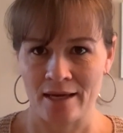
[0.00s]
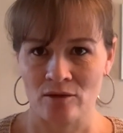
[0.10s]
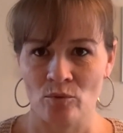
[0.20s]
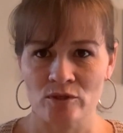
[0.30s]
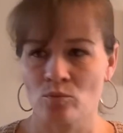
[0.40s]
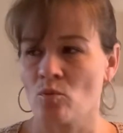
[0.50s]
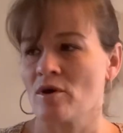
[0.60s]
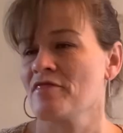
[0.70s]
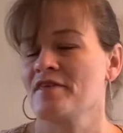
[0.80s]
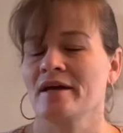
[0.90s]
and what's
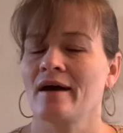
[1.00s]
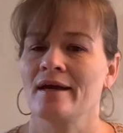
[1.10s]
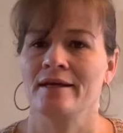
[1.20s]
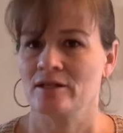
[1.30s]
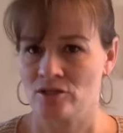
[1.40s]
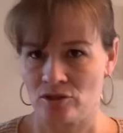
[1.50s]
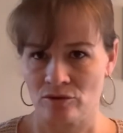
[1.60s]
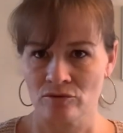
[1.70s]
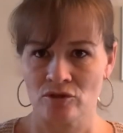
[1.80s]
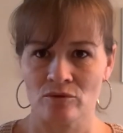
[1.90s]
one thing I can
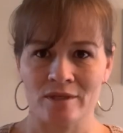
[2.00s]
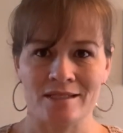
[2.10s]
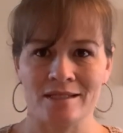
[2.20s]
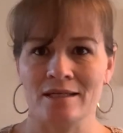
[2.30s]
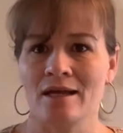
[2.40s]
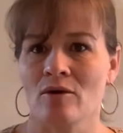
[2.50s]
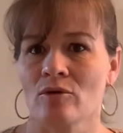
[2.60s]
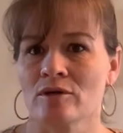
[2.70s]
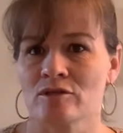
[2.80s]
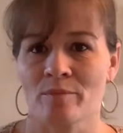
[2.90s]
do to exceed
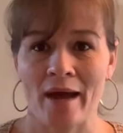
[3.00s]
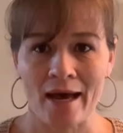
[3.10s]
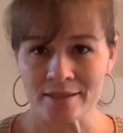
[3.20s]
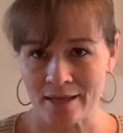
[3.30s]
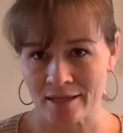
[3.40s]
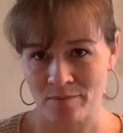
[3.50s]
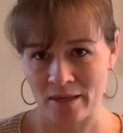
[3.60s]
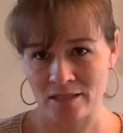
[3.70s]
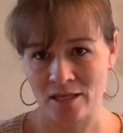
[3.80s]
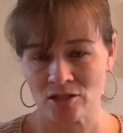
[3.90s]
or surpass
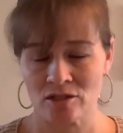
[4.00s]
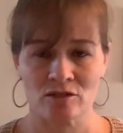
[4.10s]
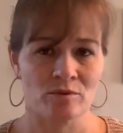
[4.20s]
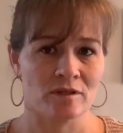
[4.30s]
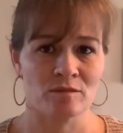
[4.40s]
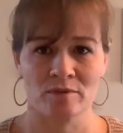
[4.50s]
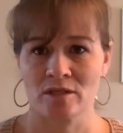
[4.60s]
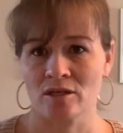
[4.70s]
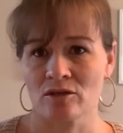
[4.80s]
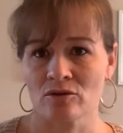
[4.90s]
expectations with this
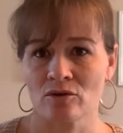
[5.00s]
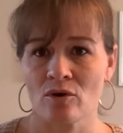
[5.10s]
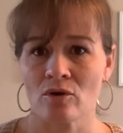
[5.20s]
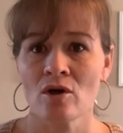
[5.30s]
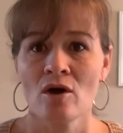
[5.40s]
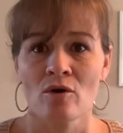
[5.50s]
particular goal,